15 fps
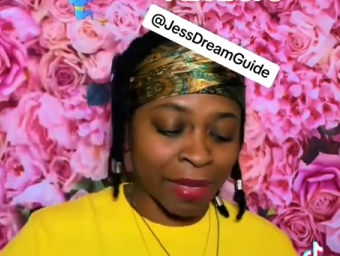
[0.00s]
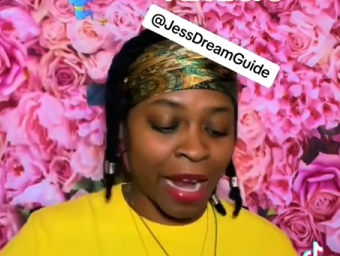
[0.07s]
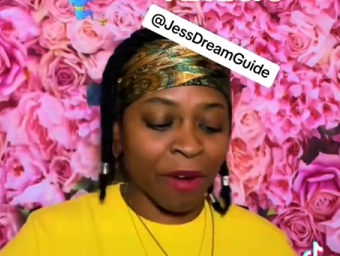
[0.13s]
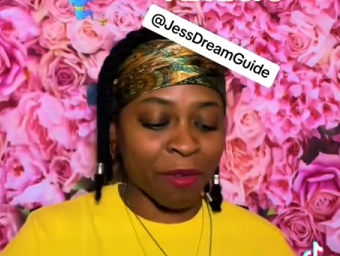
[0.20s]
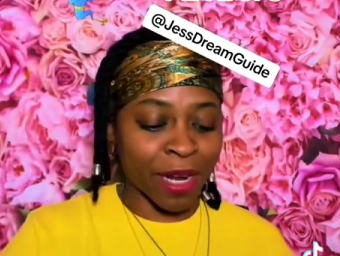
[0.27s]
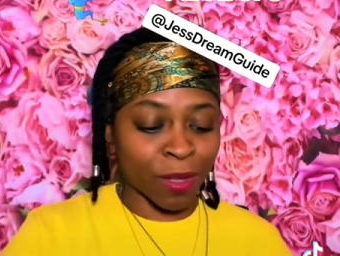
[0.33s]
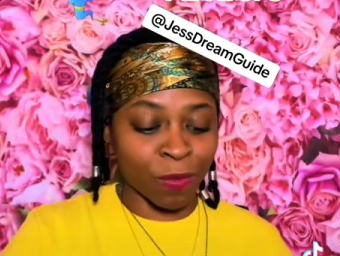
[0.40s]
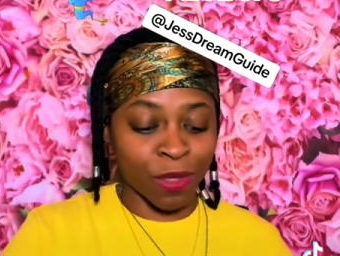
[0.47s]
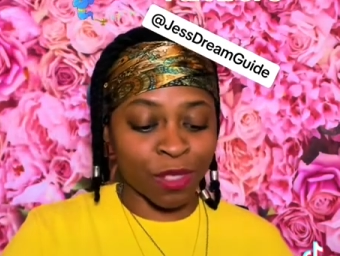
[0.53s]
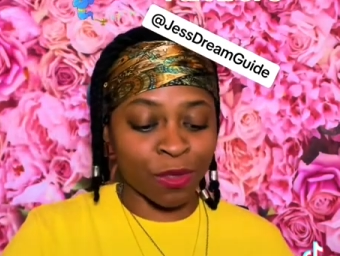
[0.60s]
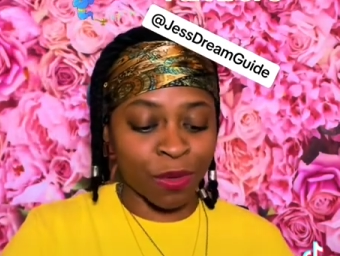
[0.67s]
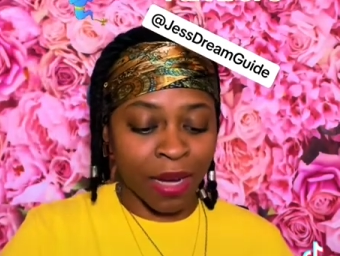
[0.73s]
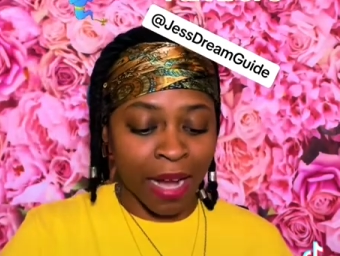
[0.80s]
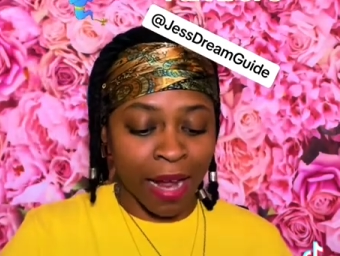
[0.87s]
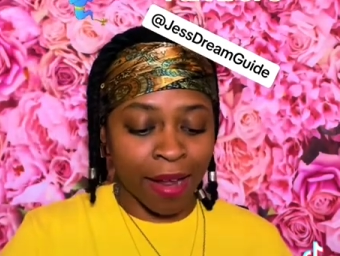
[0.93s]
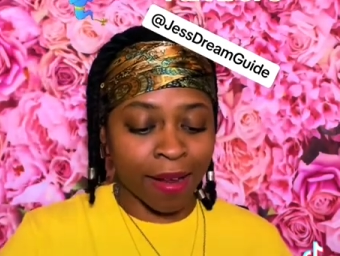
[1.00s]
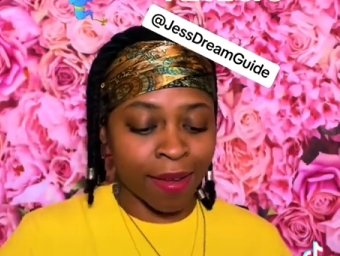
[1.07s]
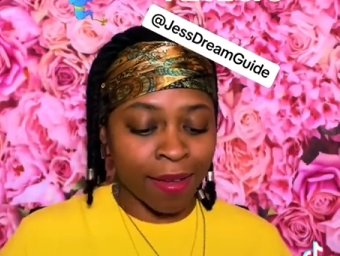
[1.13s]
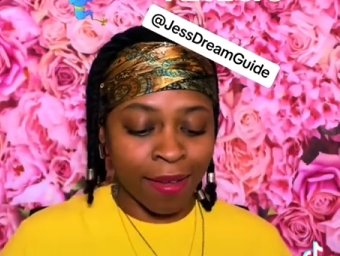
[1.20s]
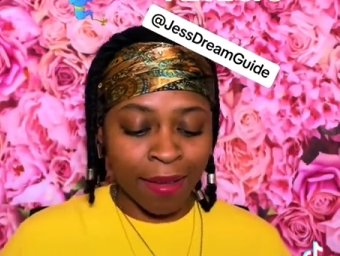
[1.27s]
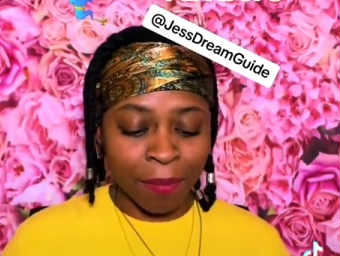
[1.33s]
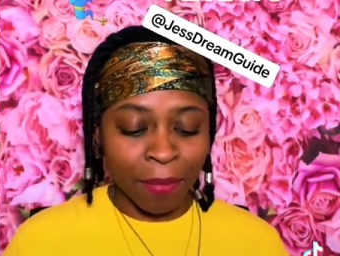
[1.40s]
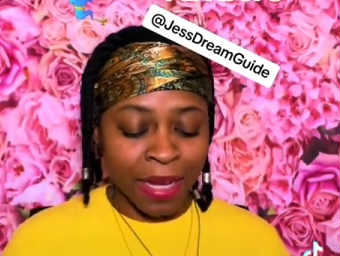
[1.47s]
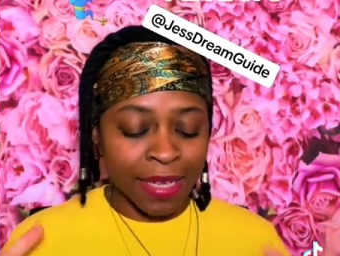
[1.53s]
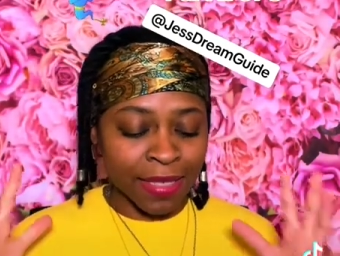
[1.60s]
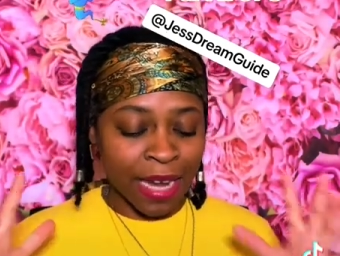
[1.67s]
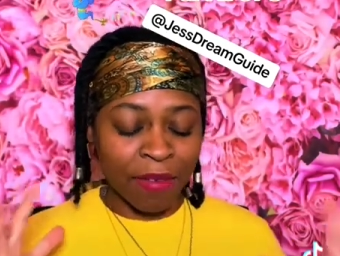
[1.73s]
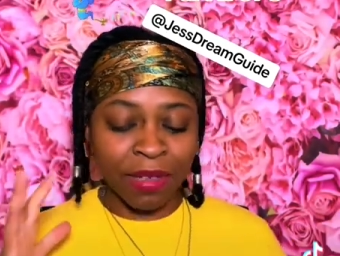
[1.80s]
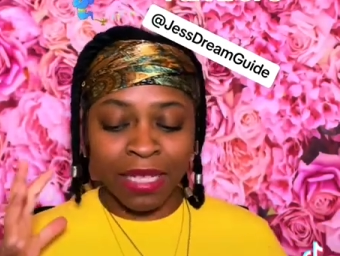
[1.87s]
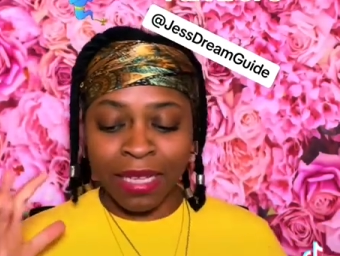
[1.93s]
direct with you today because
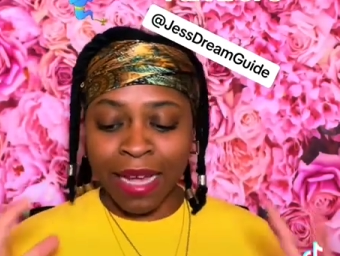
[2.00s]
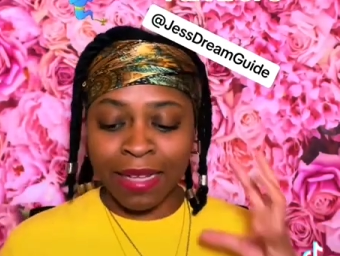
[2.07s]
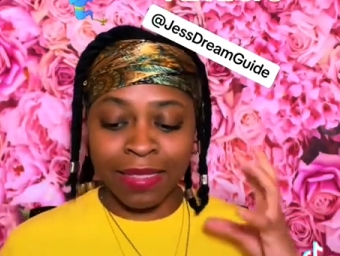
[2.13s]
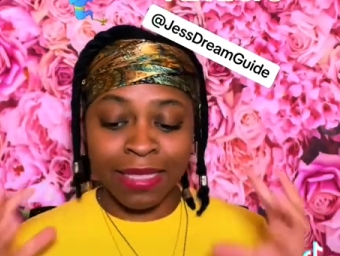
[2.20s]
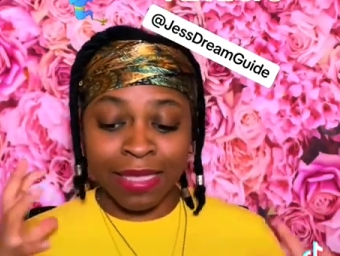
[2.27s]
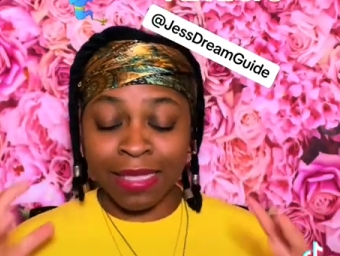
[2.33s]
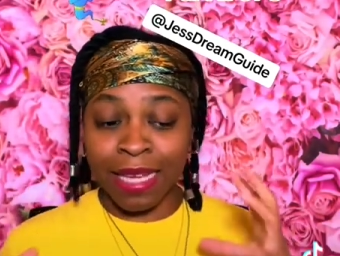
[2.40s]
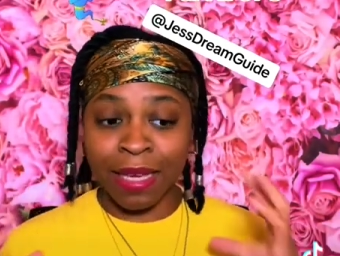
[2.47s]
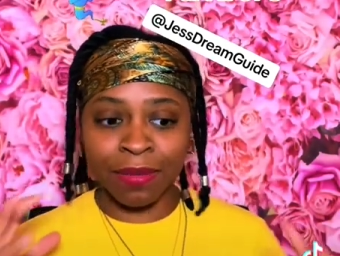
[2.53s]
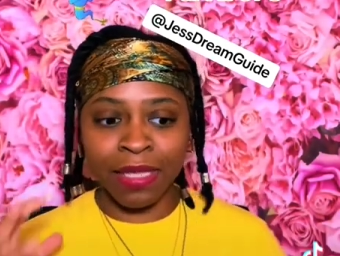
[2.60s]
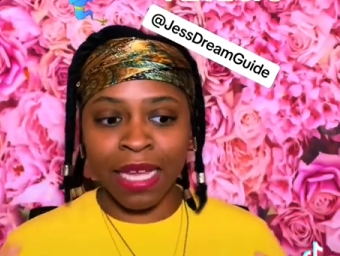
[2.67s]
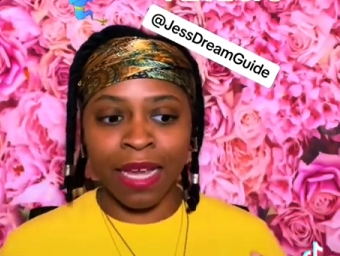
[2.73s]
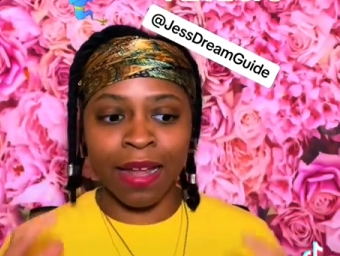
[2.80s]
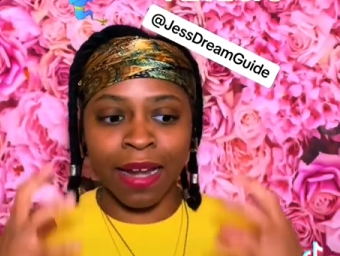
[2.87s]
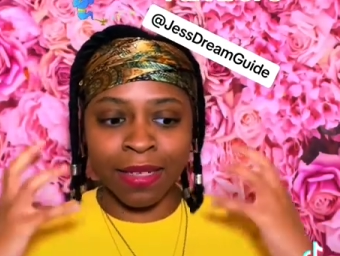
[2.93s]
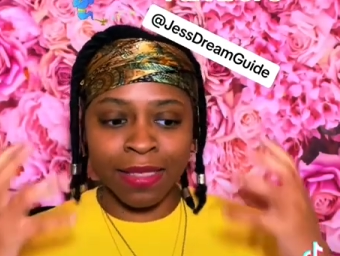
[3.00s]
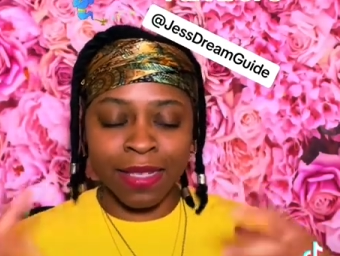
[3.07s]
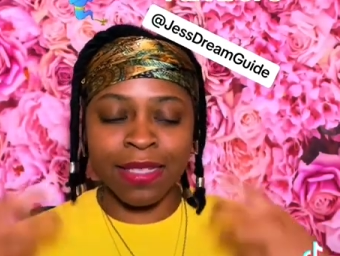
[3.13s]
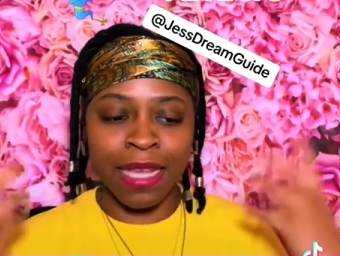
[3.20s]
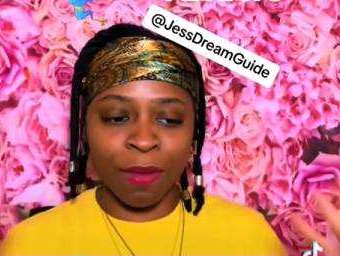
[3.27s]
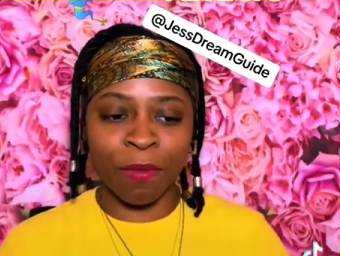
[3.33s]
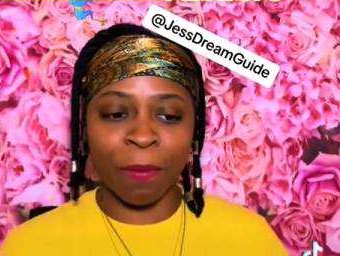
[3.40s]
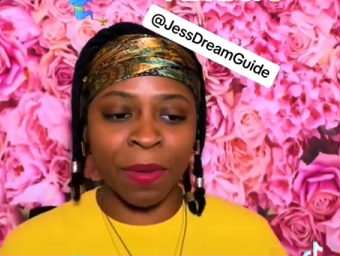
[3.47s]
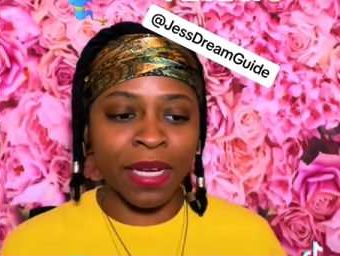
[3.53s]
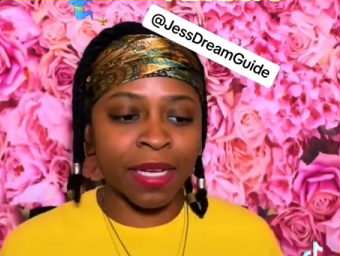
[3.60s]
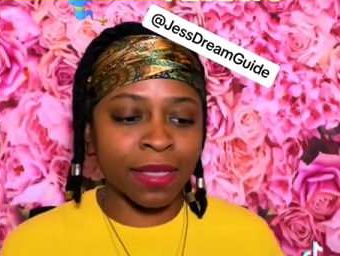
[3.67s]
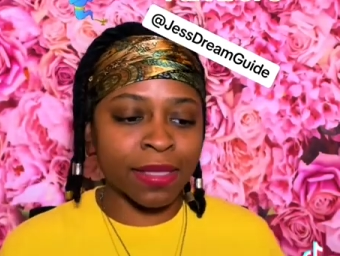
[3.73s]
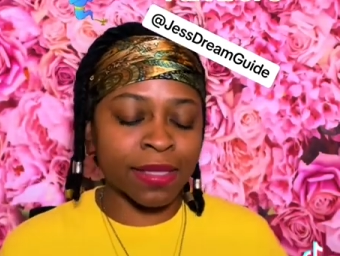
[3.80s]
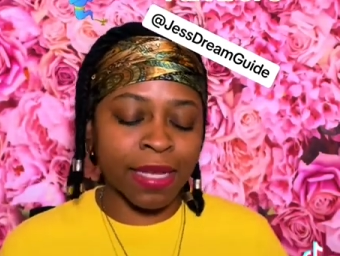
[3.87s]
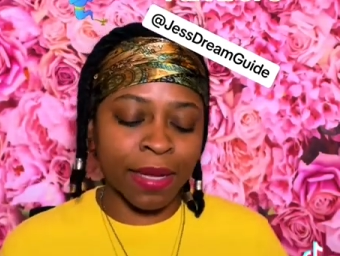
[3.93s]
everything I just keep saying, I just keep repeating
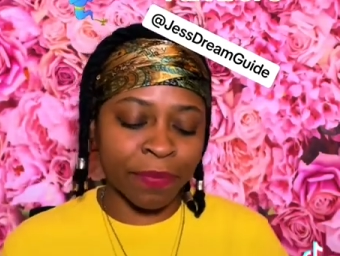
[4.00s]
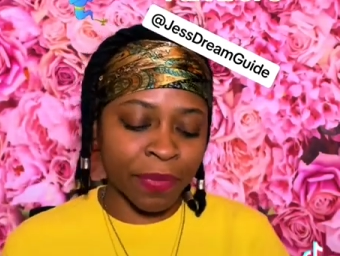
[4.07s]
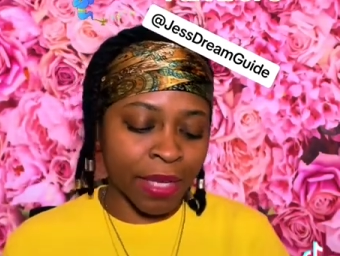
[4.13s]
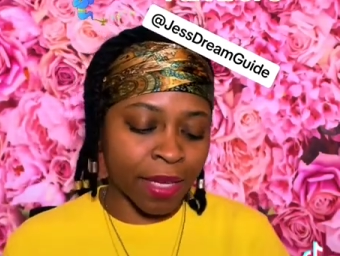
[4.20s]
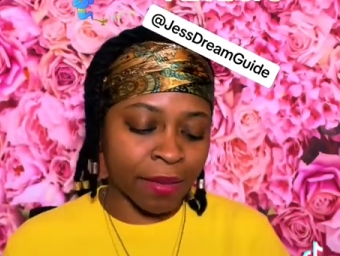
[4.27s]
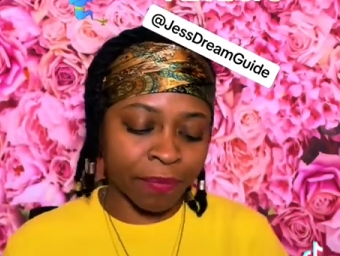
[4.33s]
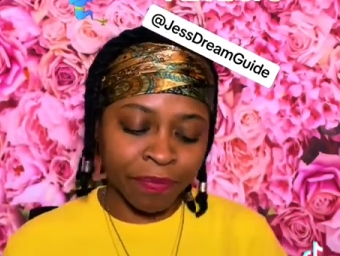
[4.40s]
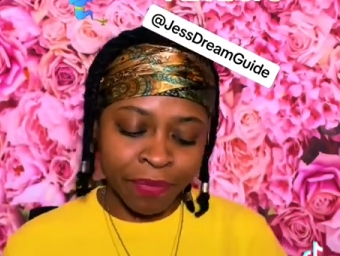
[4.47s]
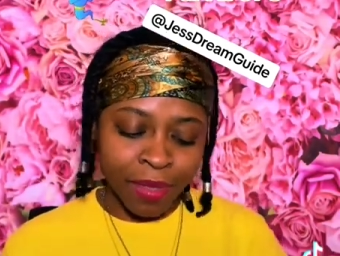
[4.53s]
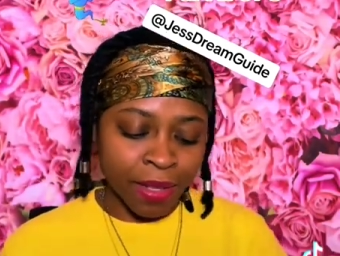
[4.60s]
the same thing.